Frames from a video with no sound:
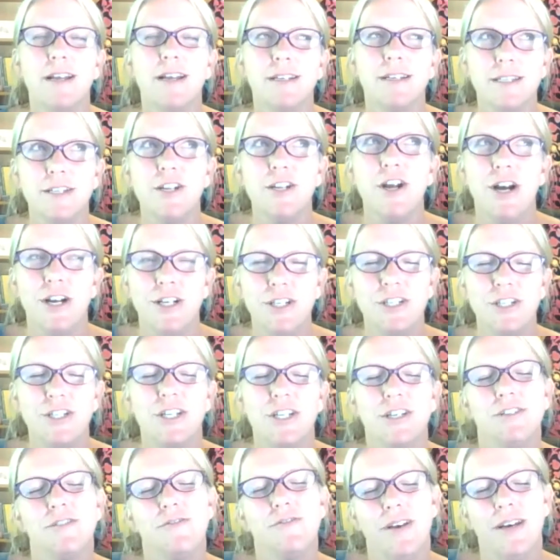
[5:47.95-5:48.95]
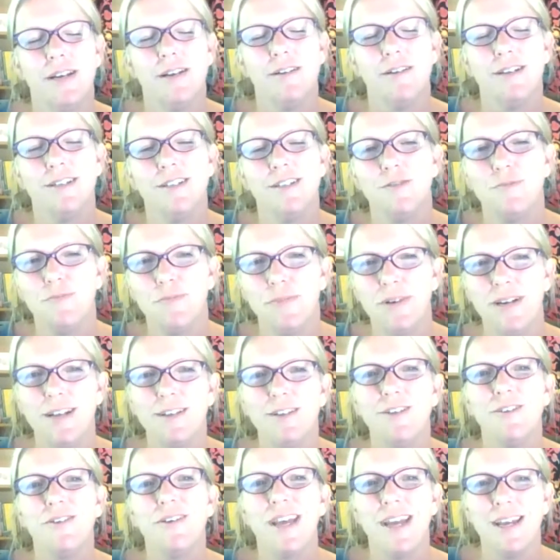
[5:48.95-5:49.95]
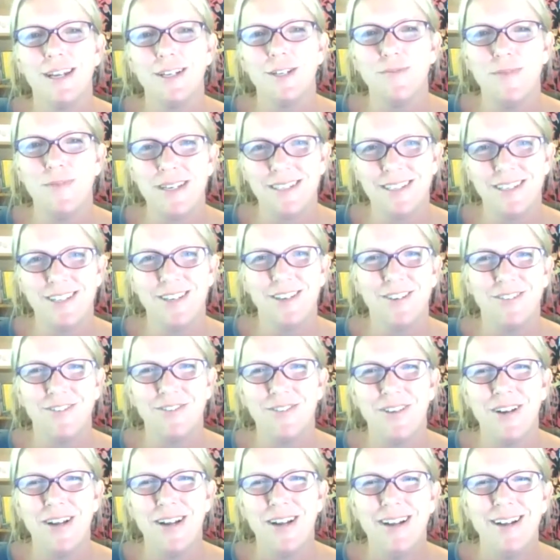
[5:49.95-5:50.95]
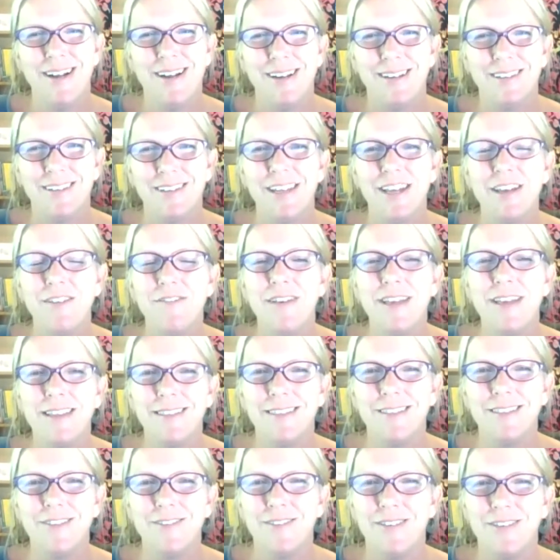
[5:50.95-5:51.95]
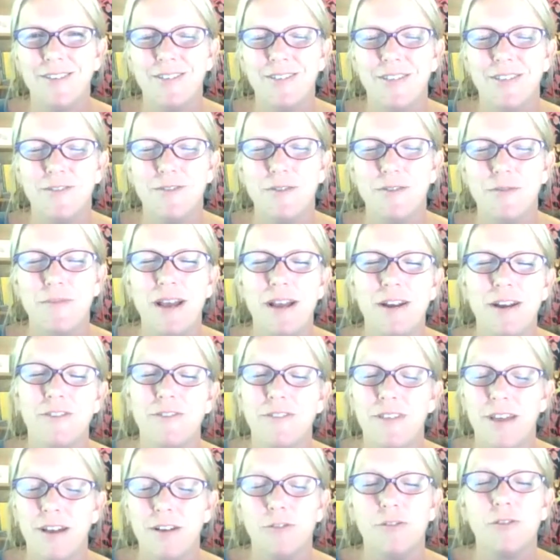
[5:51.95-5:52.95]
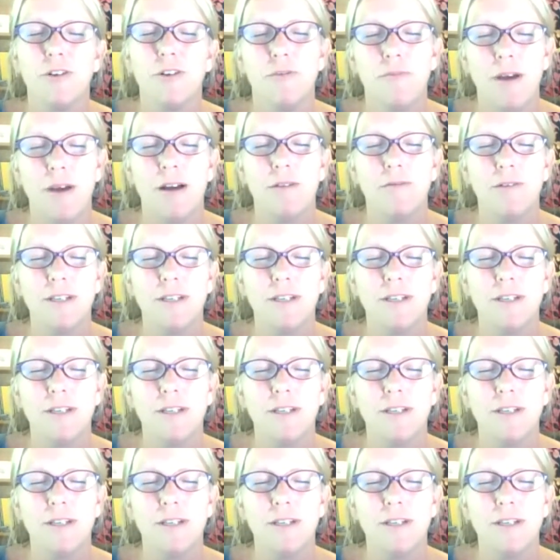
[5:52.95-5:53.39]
It's not just veterans, but I do catch myself leaving the remainder of that group out.